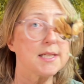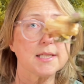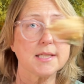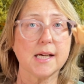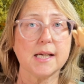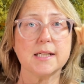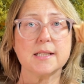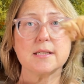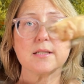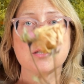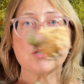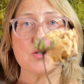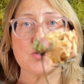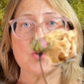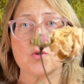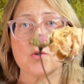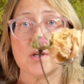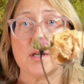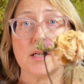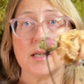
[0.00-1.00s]
tend to
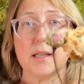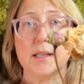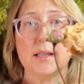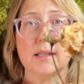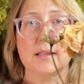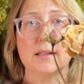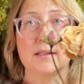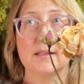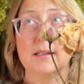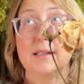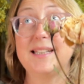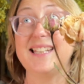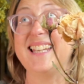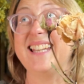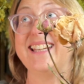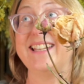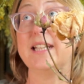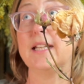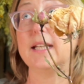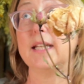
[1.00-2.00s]
dry
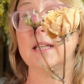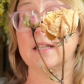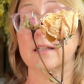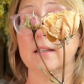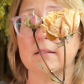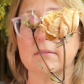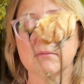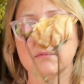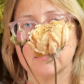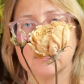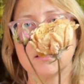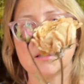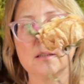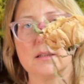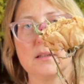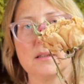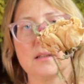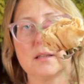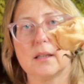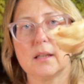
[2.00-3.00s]
in here
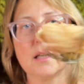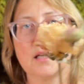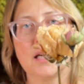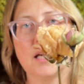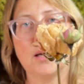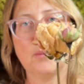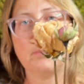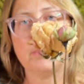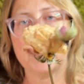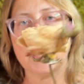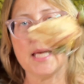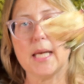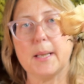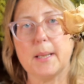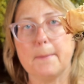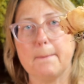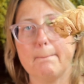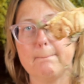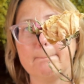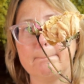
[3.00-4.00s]
a bit
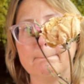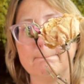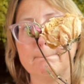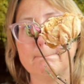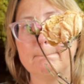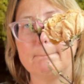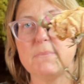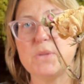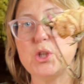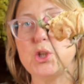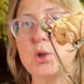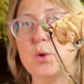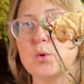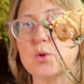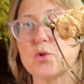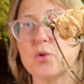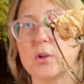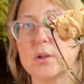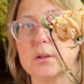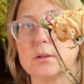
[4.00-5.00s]

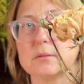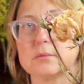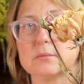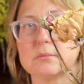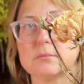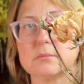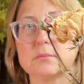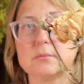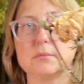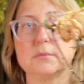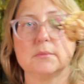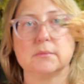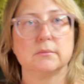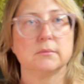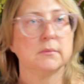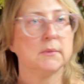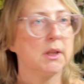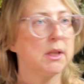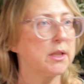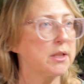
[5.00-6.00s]
neutral.
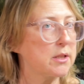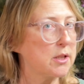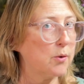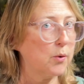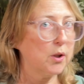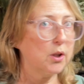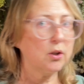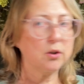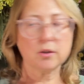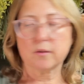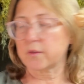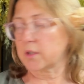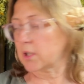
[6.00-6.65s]
So a lot of the